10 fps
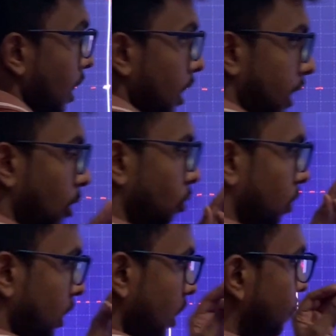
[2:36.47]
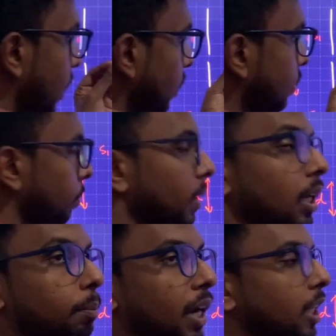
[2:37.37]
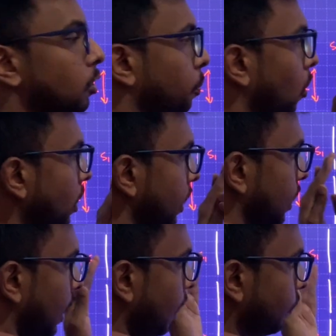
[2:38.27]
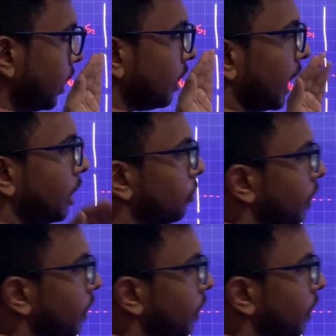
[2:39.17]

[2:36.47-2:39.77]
Now, if there is something, a bright spot, in the left and right of